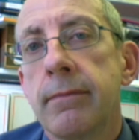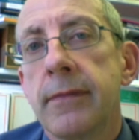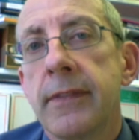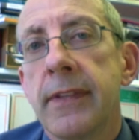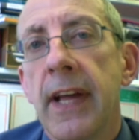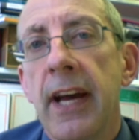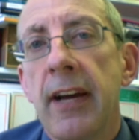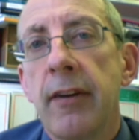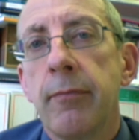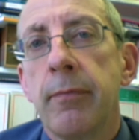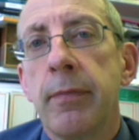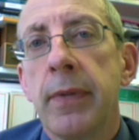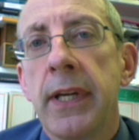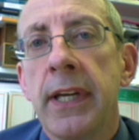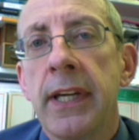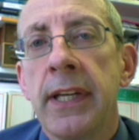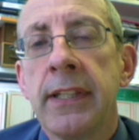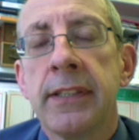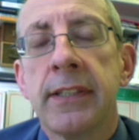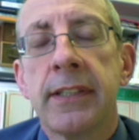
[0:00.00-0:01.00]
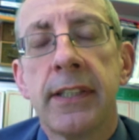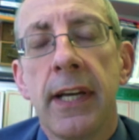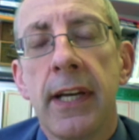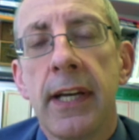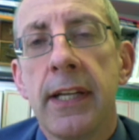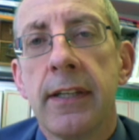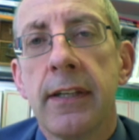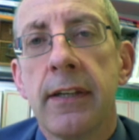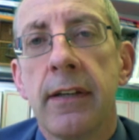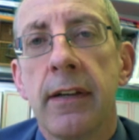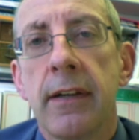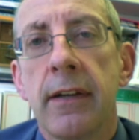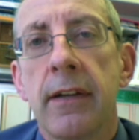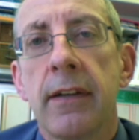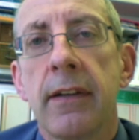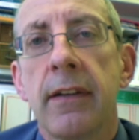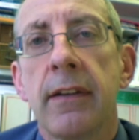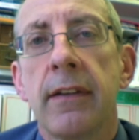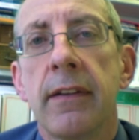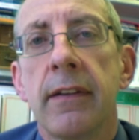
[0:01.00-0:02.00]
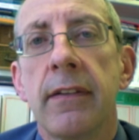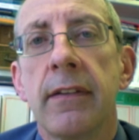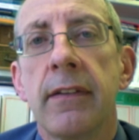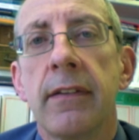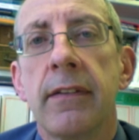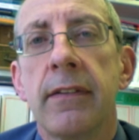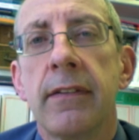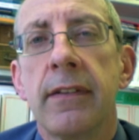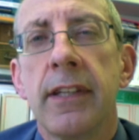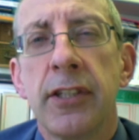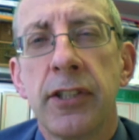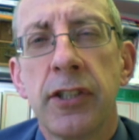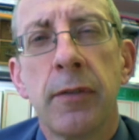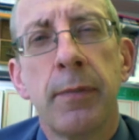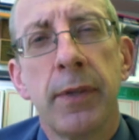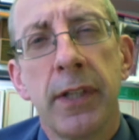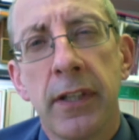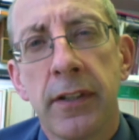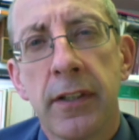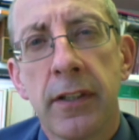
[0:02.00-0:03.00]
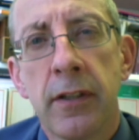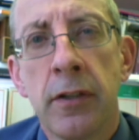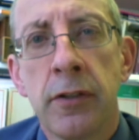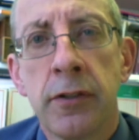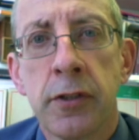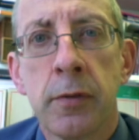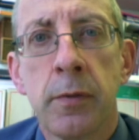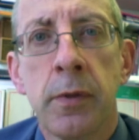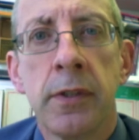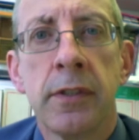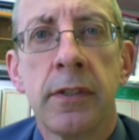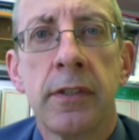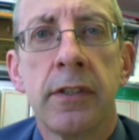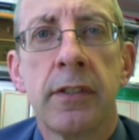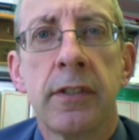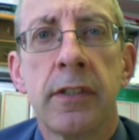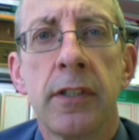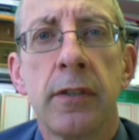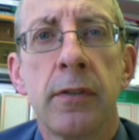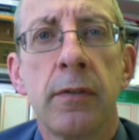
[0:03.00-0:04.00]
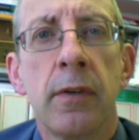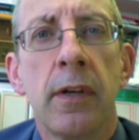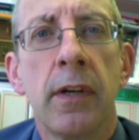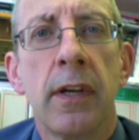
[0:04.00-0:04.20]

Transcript: That being said, there should be other consequences too.